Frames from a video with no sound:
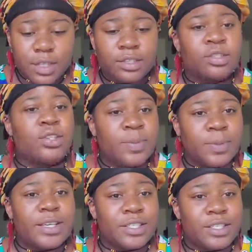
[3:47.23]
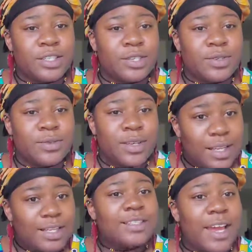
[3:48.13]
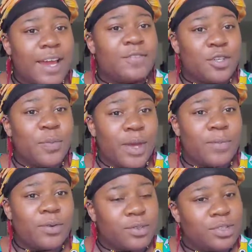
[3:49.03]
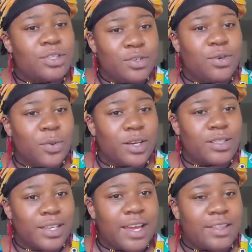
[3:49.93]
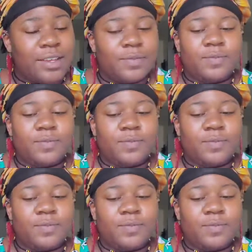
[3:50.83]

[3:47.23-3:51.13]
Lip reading: So you split into two to have two people to do the work together.